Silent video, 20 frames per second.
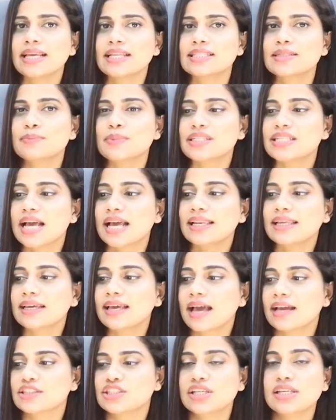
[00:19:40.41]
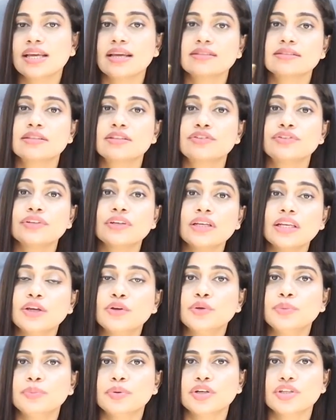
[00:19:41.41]
It's metallic actually, and it's a really
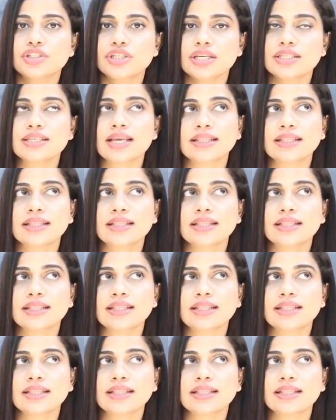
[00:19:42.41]
good purchase.